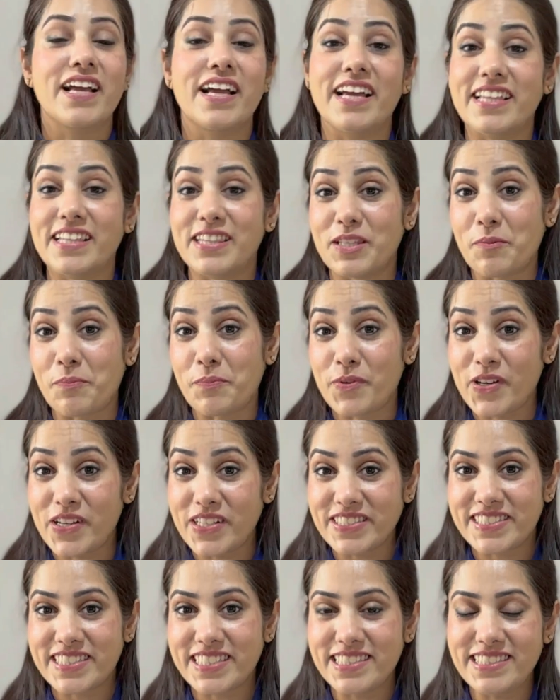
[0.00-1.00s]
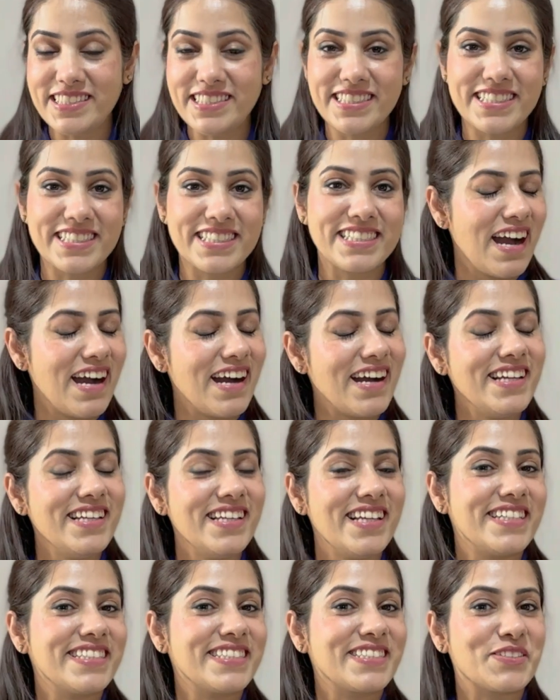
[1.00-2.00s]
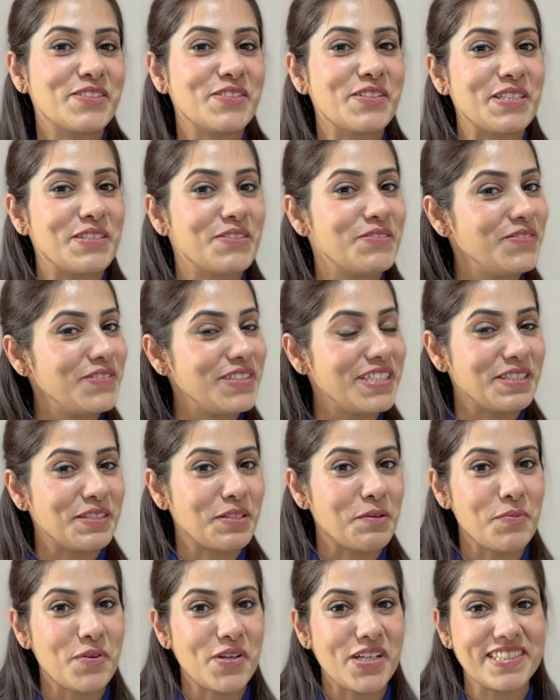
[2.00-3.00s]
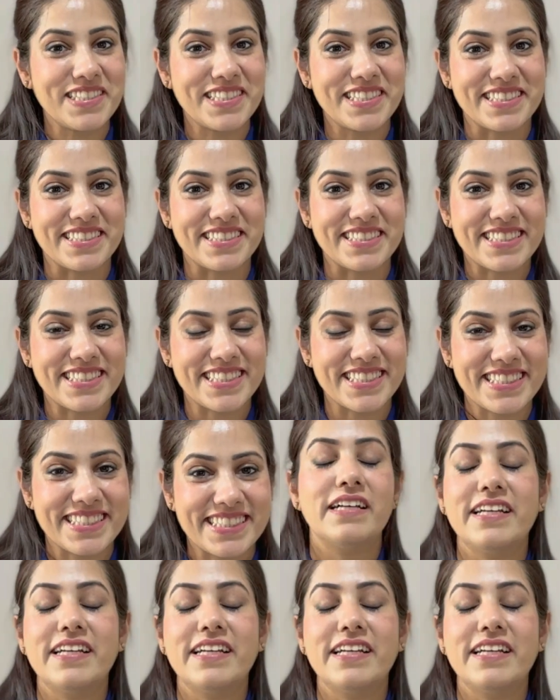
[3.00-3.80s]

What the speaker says: In the present, I like to live in the present.